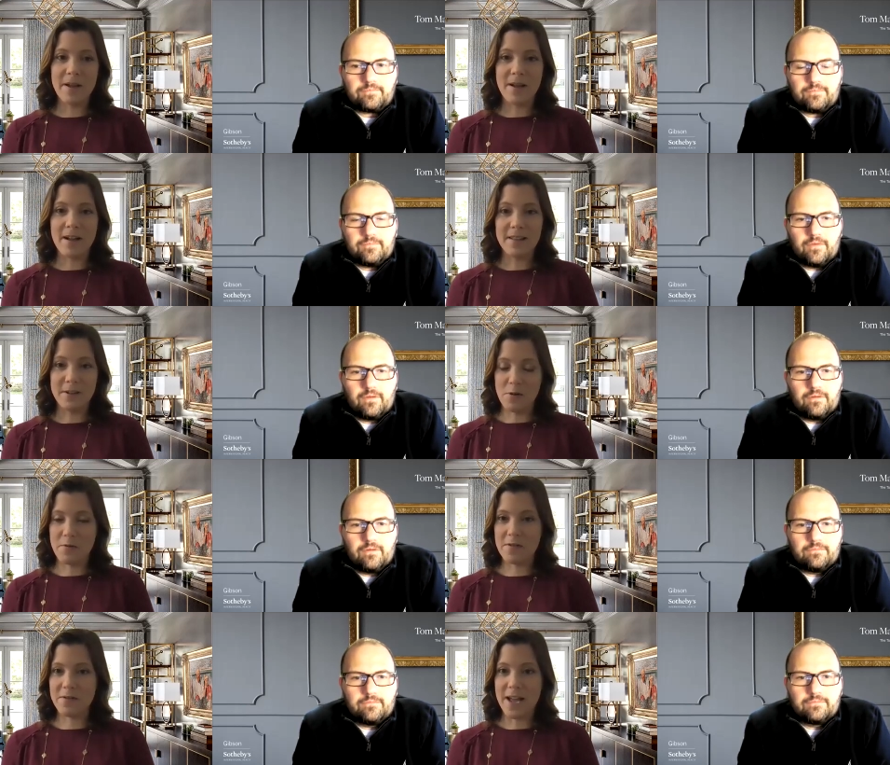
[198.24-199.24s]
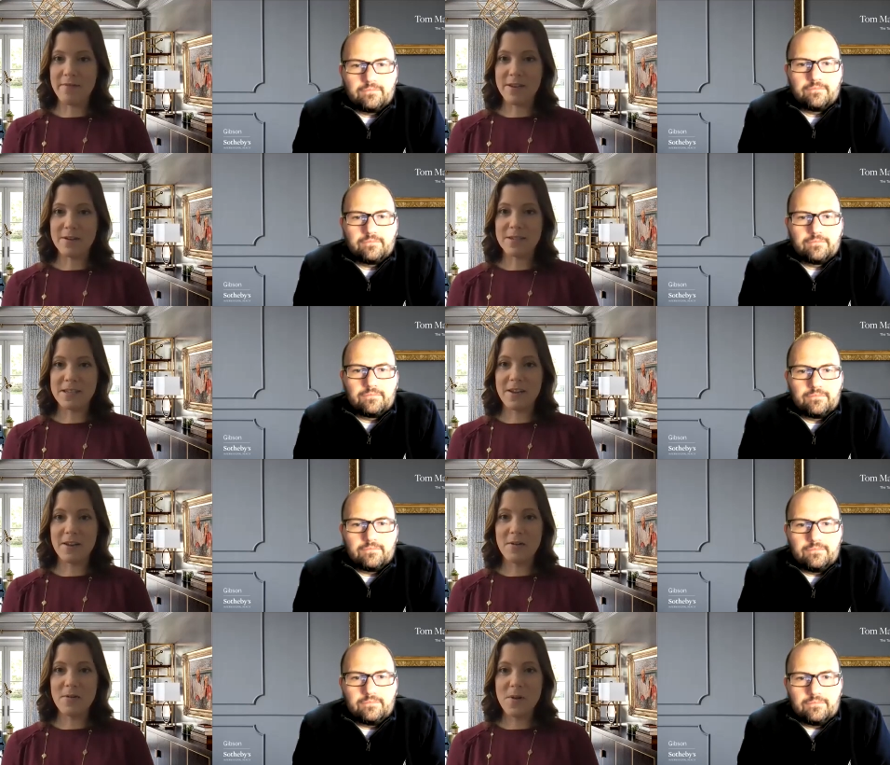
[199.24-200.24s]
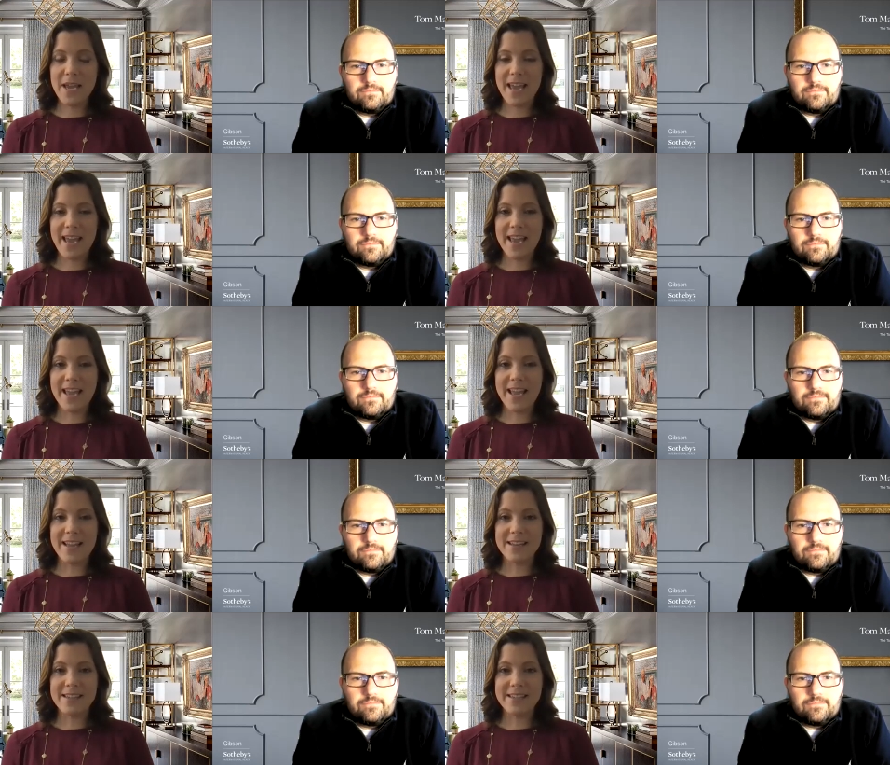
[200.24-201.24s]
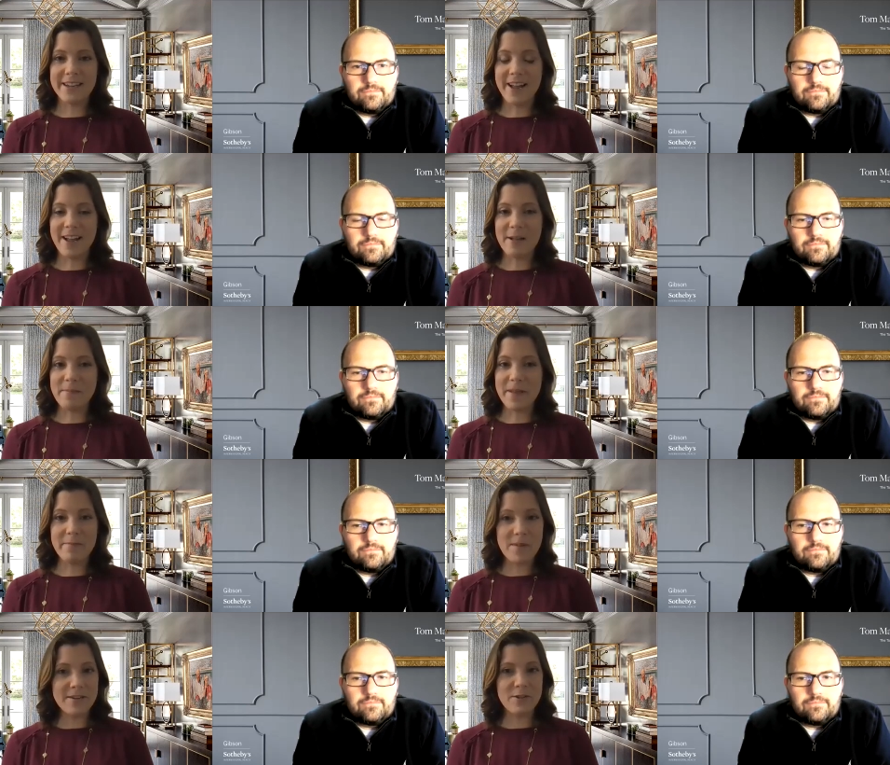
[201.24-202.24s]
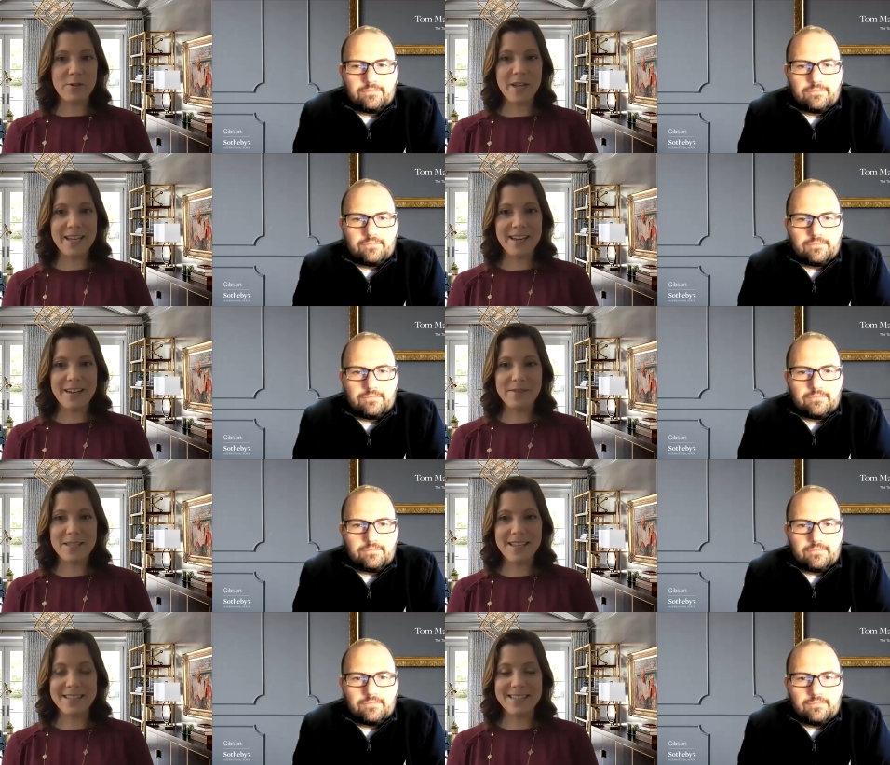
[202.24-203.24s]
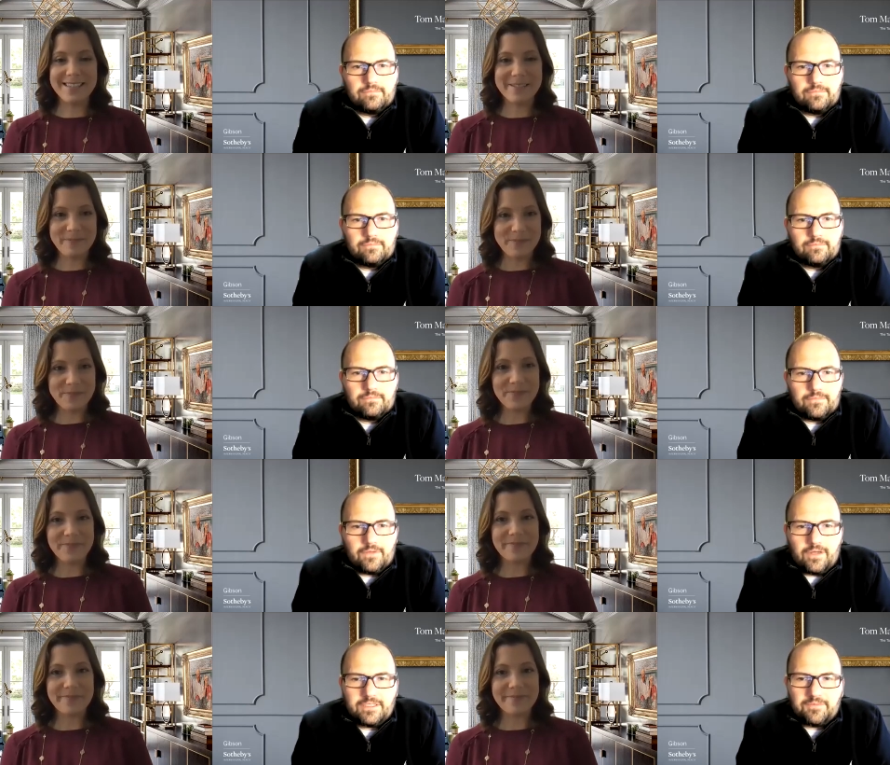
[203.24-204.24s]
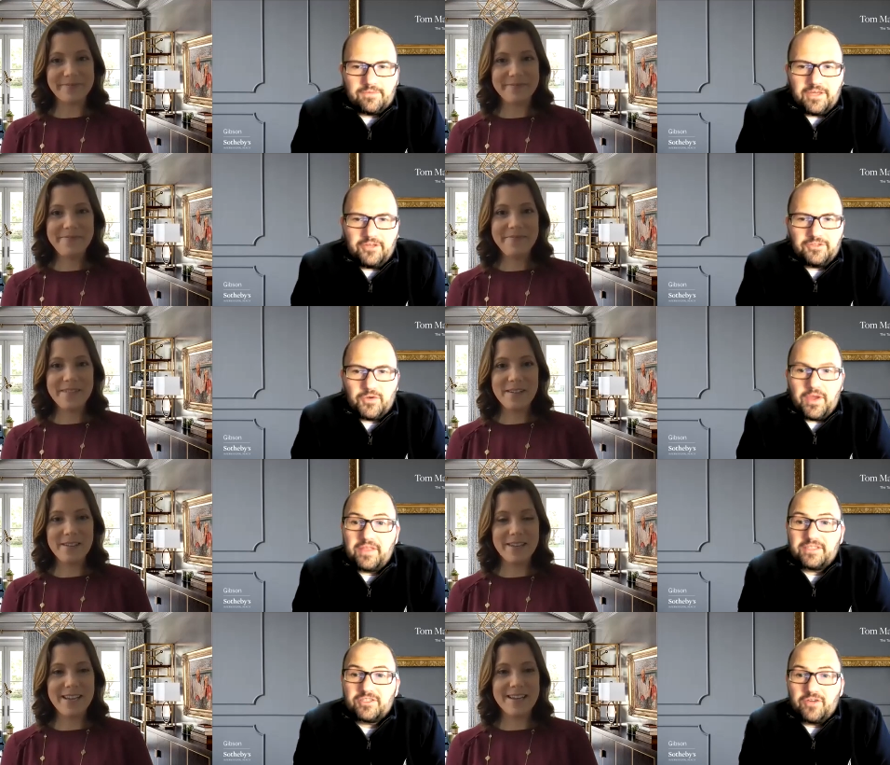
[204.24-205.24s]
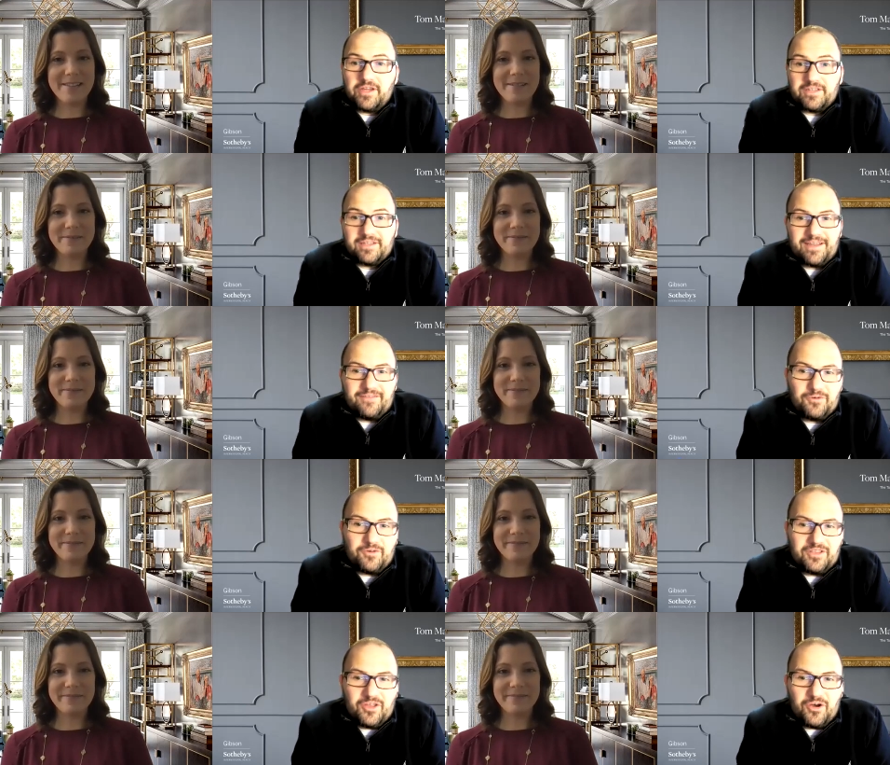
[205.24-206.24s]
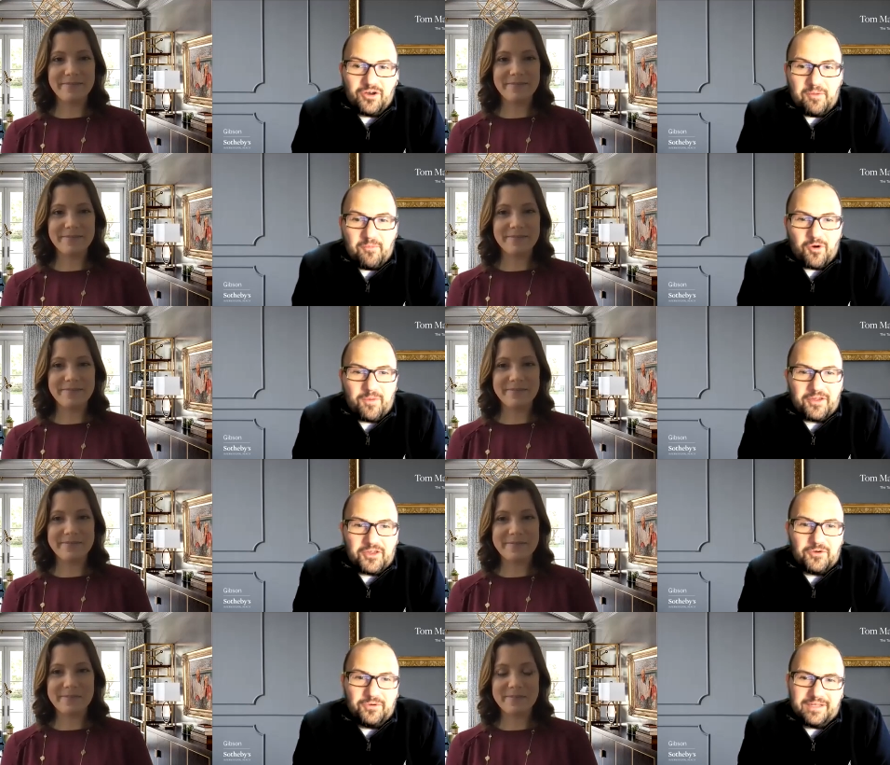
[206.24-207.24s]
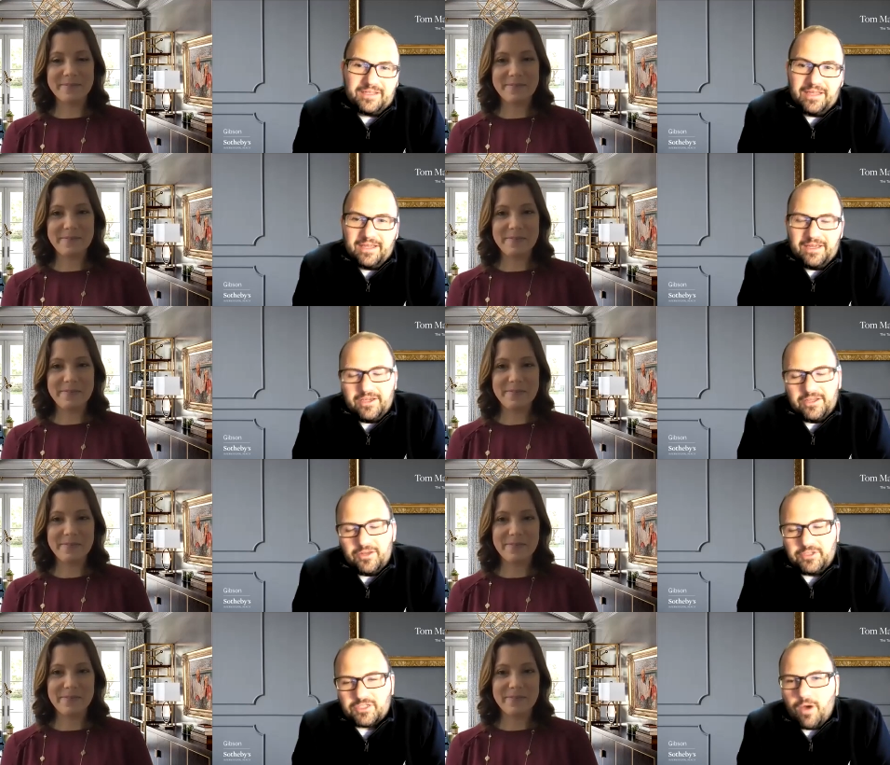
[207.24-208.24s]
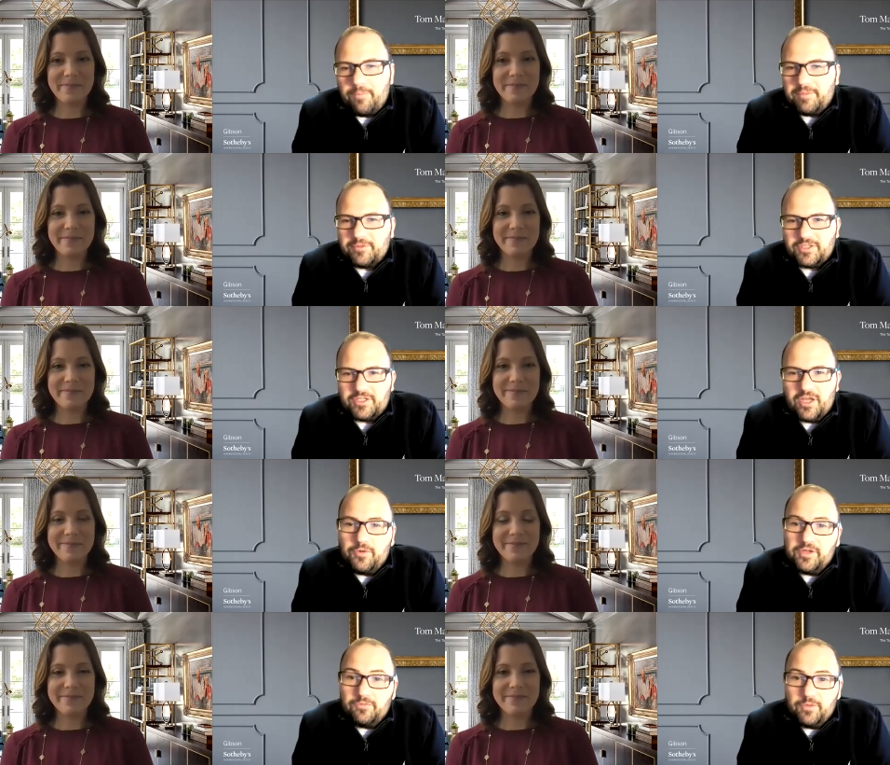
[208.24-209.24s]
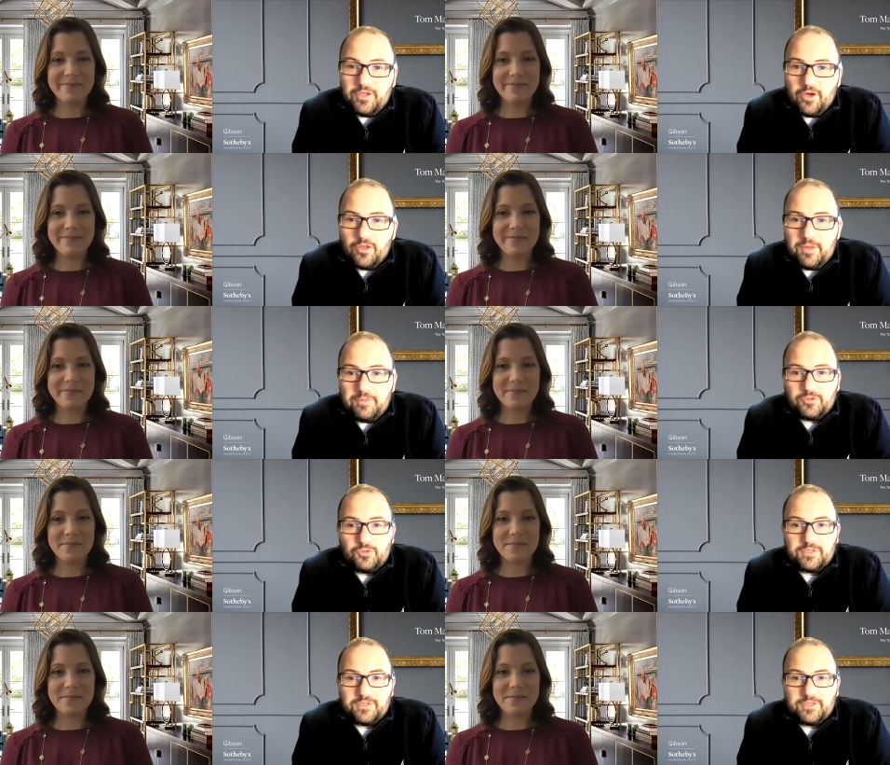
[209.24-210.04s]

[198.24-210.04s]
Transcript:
Speaker 1: a little over 5 years ago, and have been enjoying it ever since.
Speaker 2: Awesome. Thank you, Joanne. That's great. Everyone will know a little bit more about you. And we just want people to know we know that people do